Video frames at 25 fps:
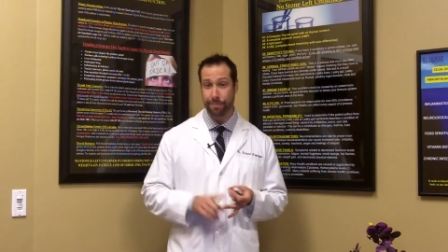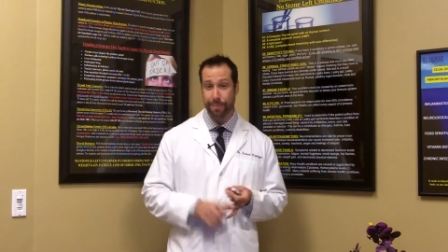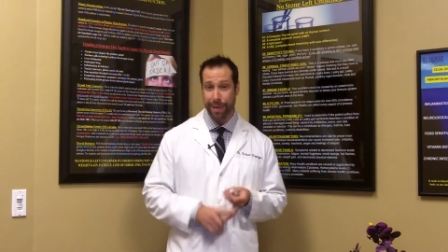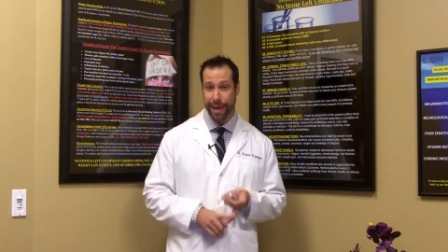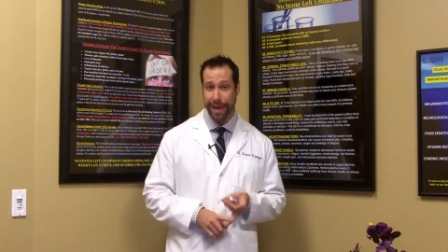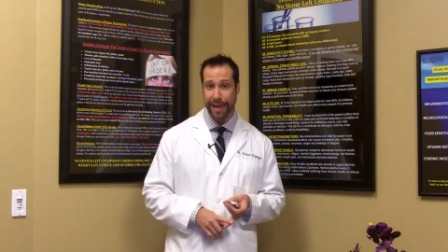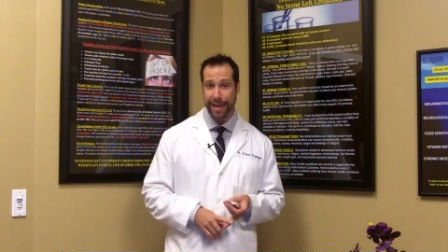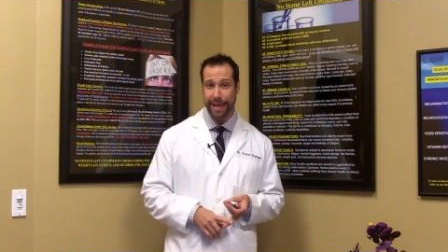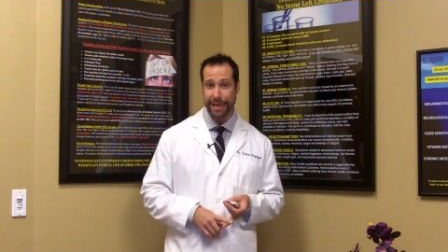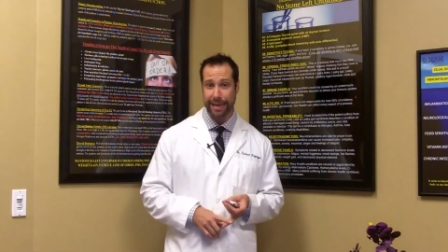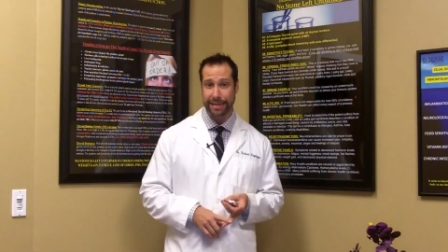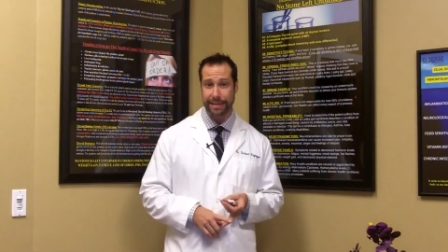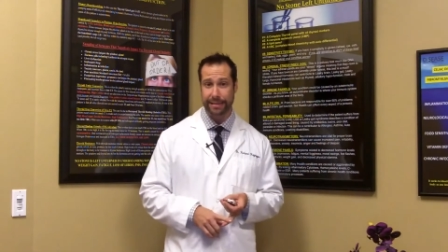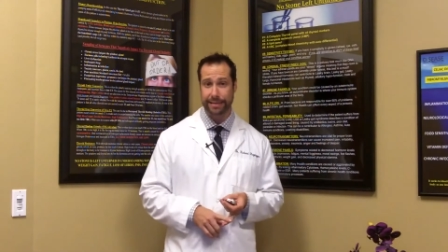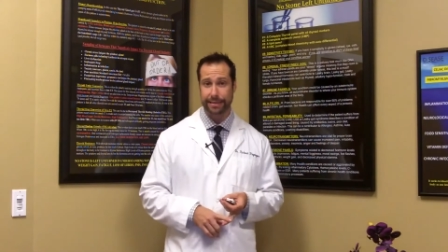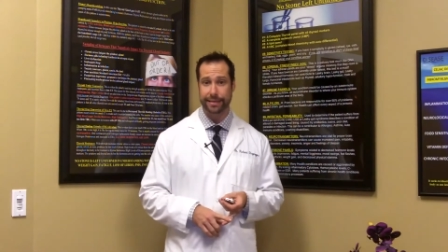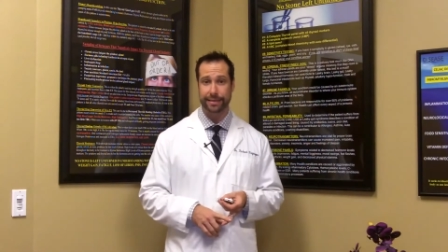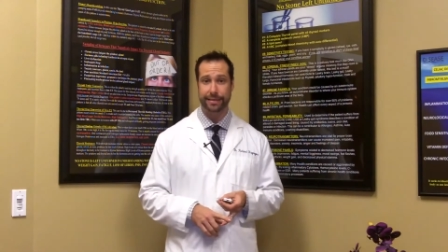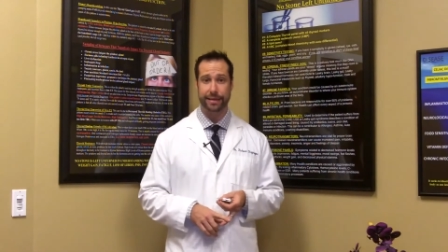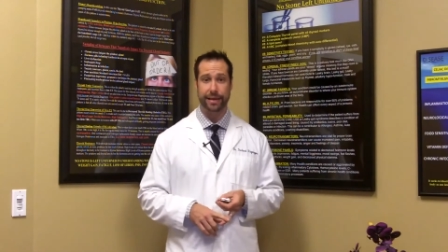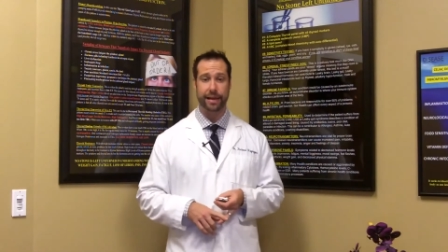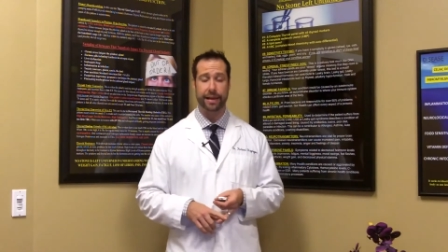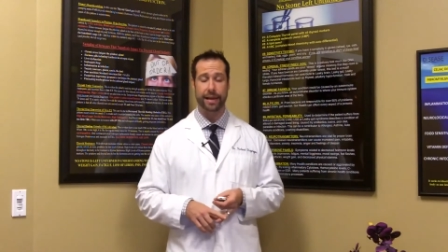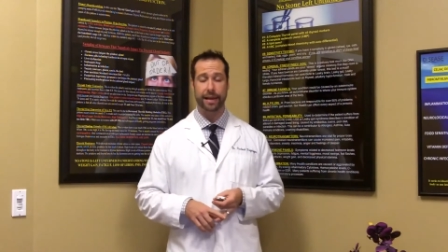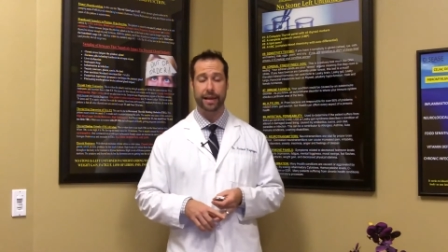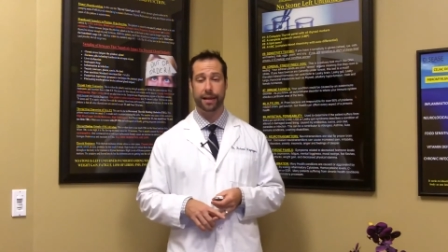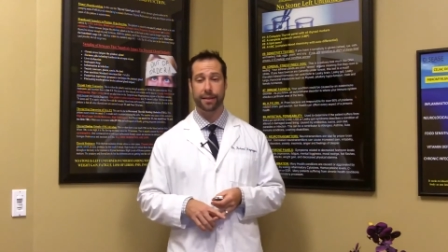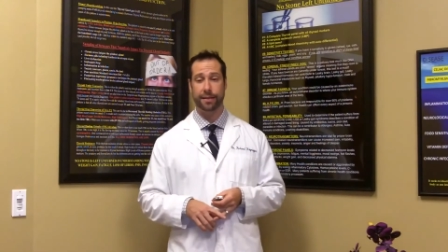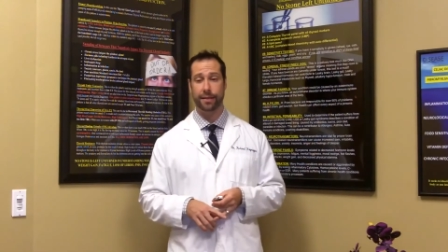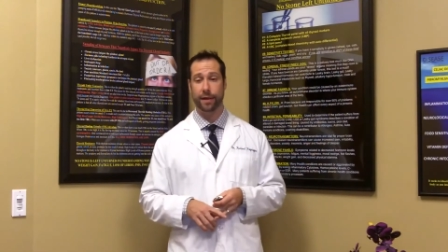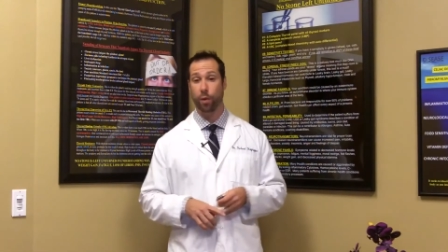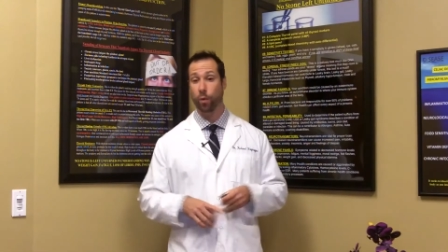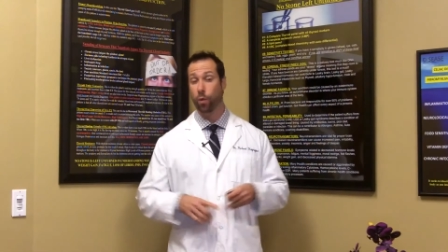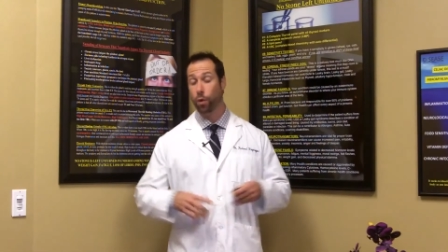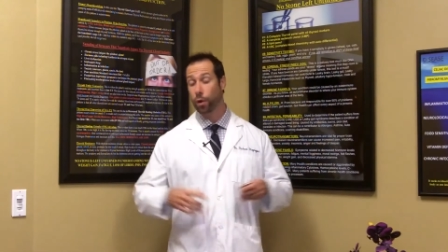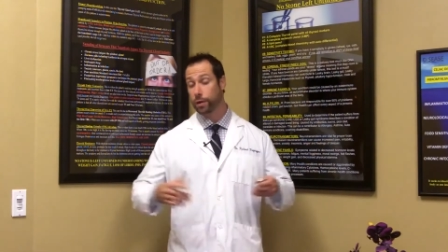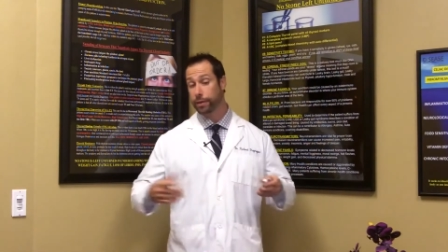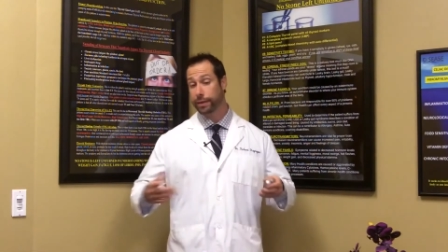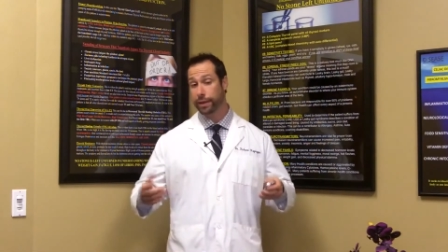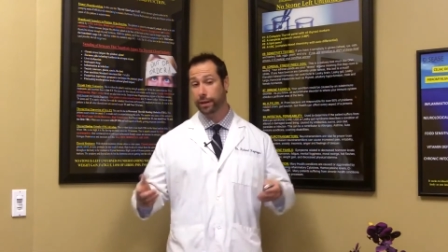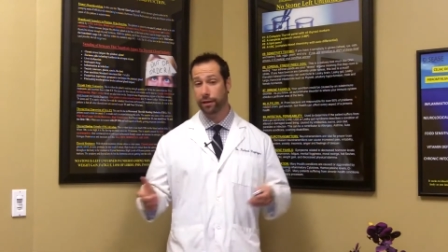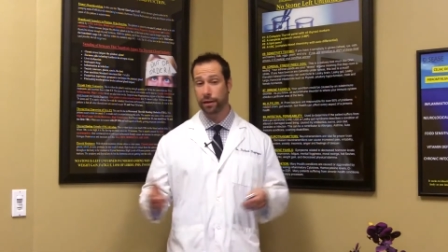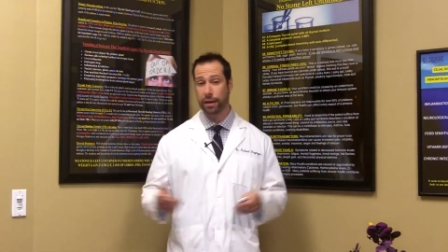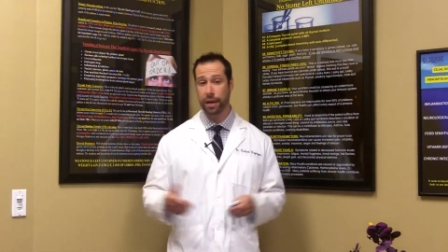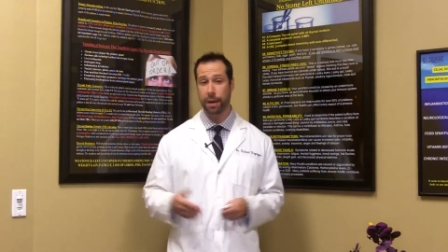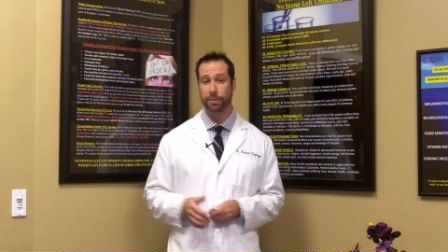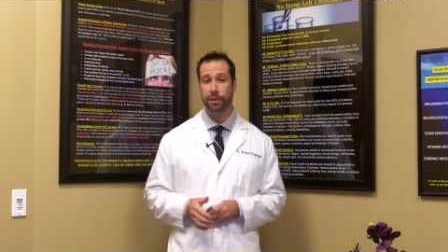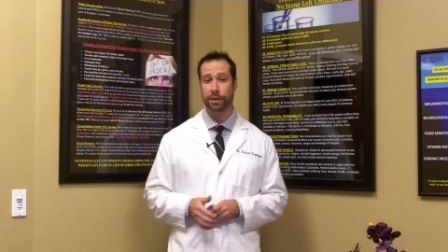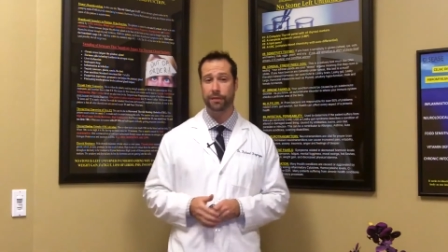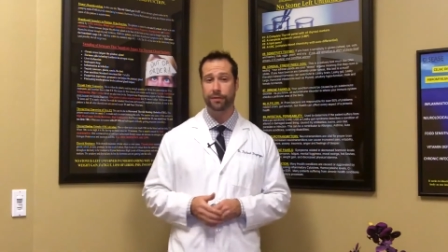aches and pains that
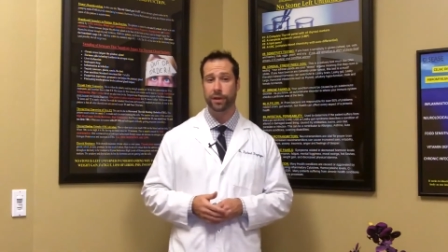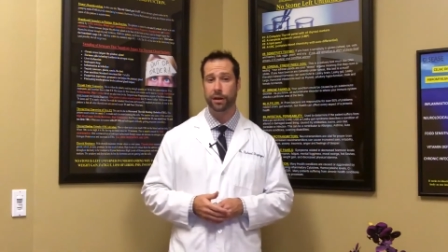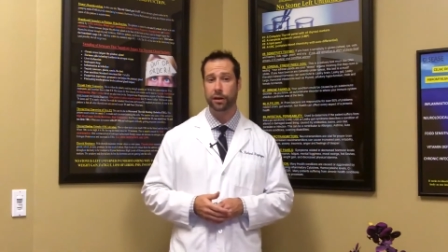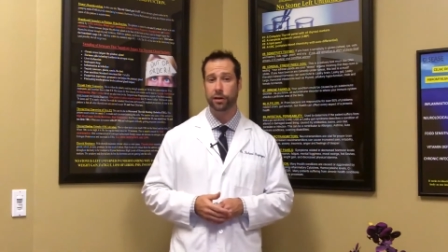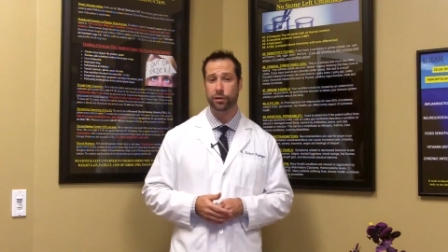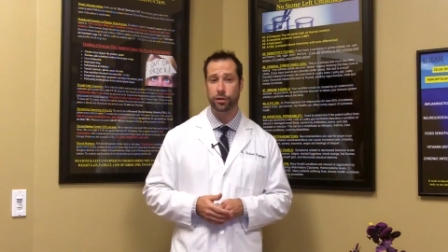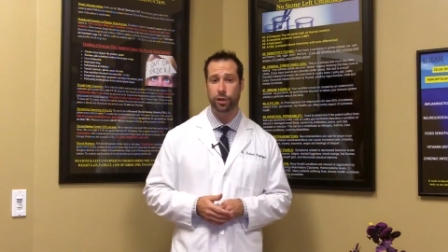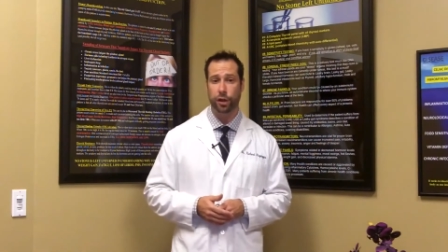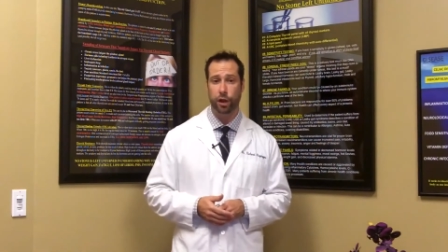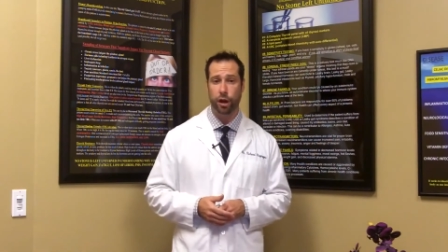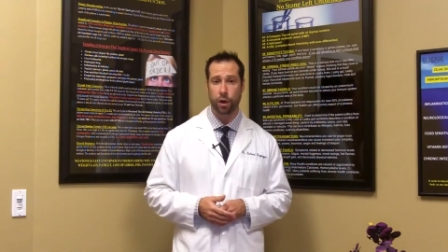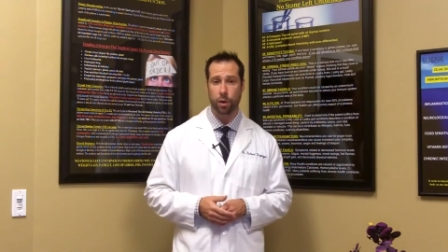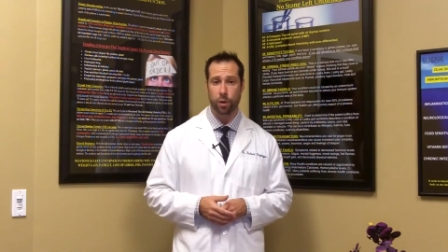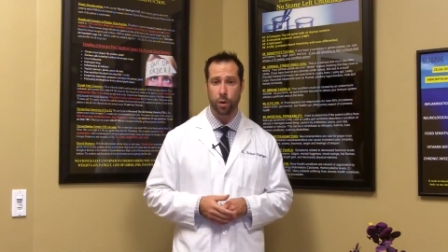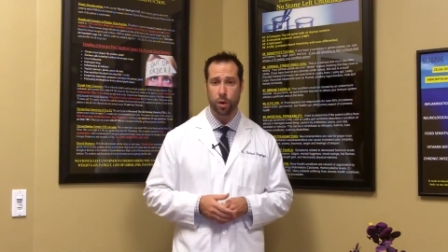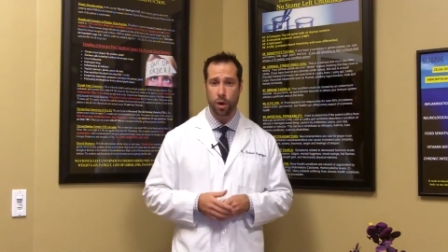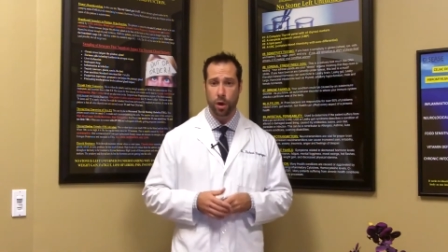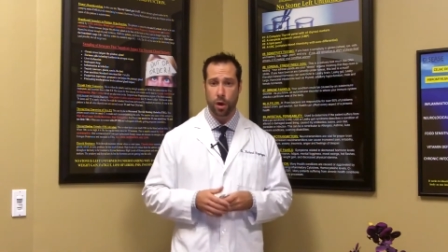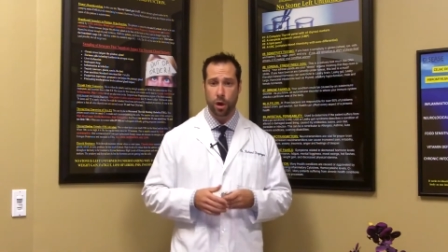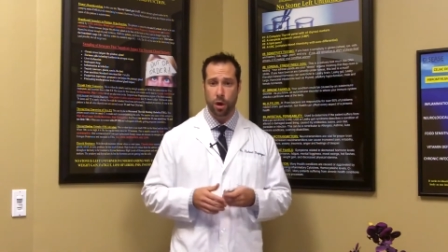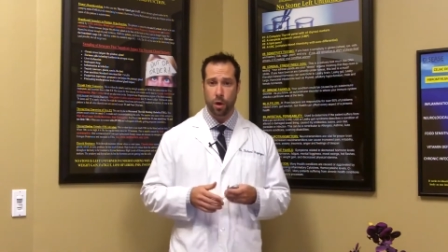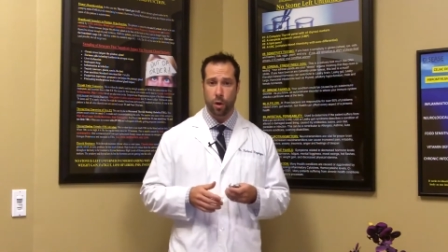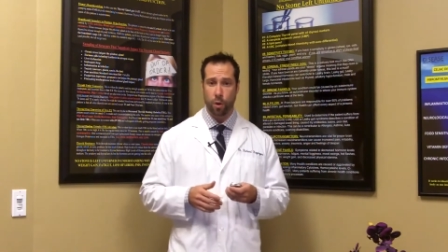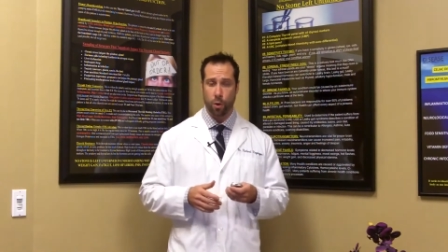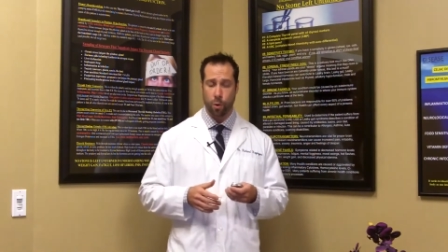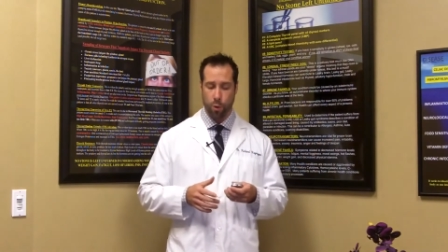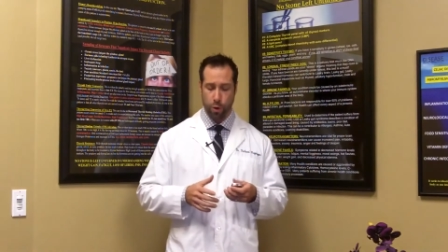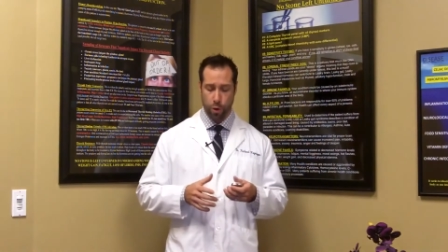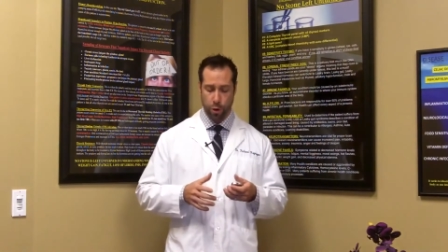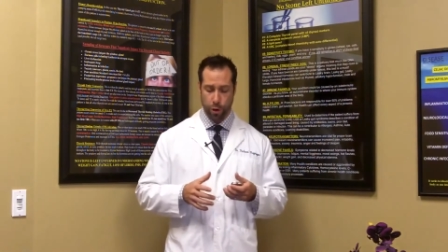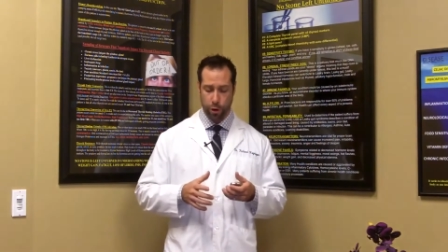weren't there a couple of years ago,